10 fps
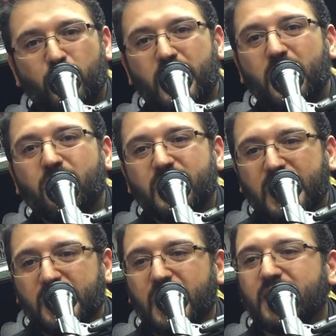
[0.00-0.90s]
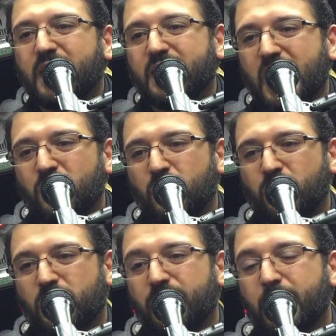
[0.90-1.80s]
We hear it again and again
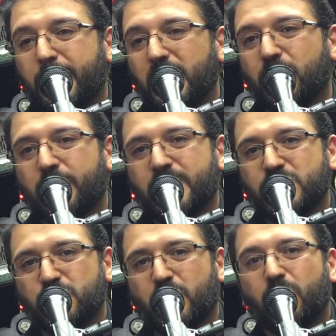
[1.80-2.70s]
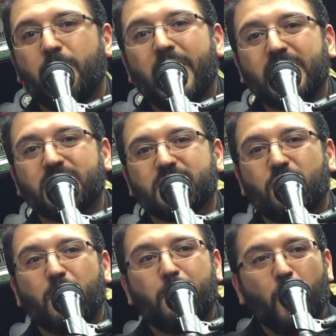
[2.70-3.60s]
when we're in the pilgrimage. We're
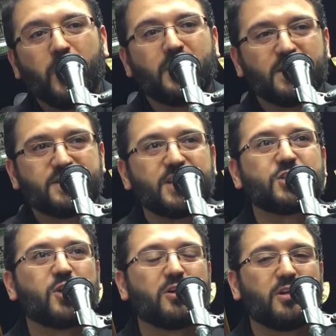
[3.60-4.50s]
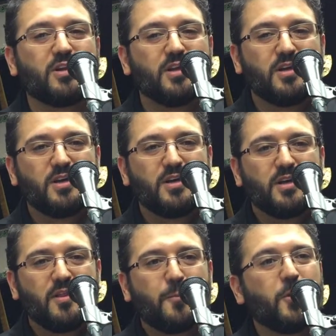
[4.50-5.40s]
reminded the point is the struggle.
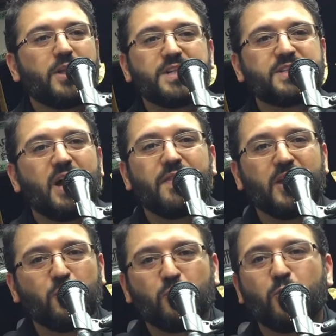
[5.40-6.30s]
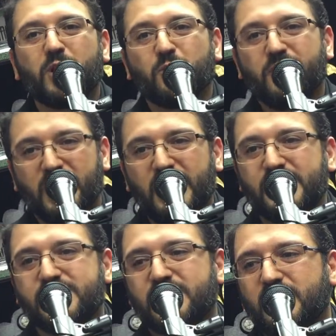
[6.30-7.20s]
The point is not that you do it with
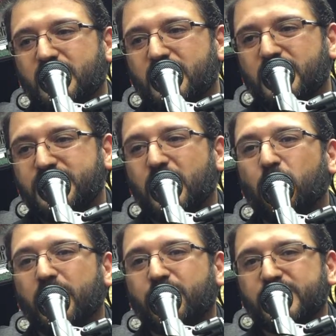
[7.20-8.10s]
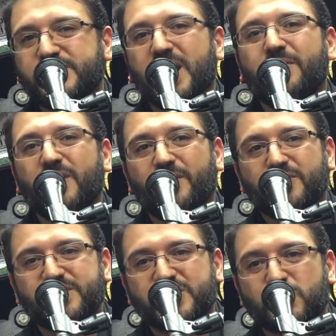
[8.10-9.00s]
ease. It's that you understand that
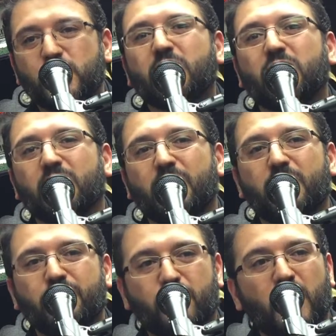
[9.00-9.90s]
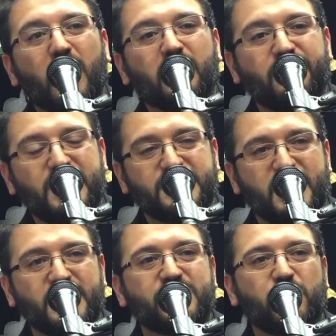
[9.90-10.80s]
there's a struggle for all of these
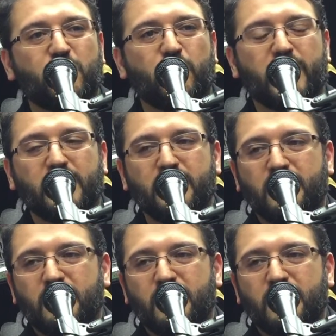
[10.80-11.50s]
things you're doing.